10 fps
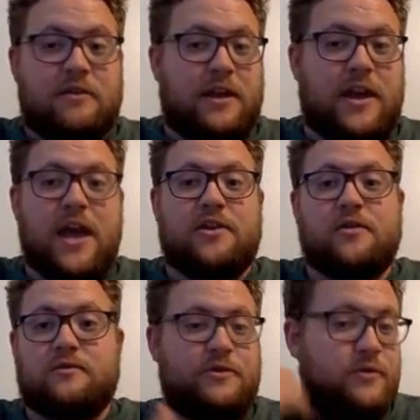Like, hey, you,
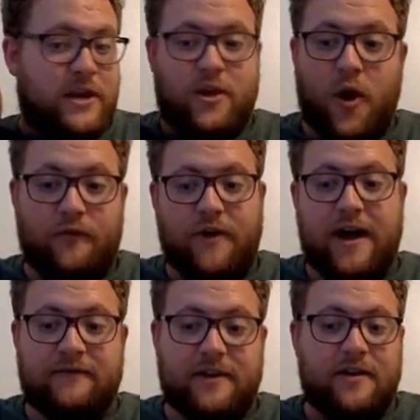you get
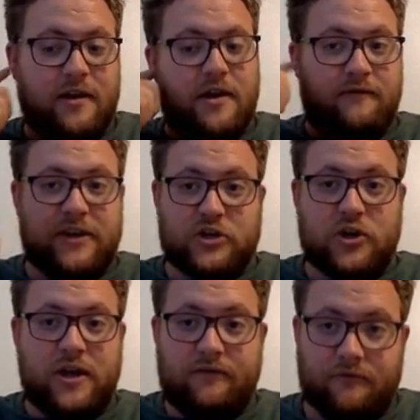notified via
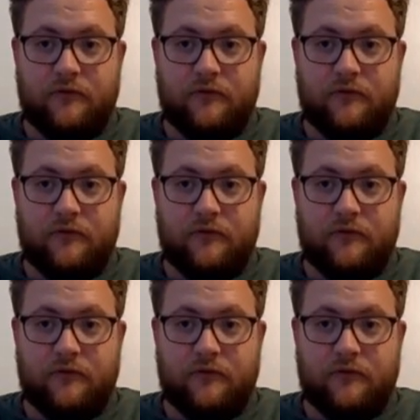visually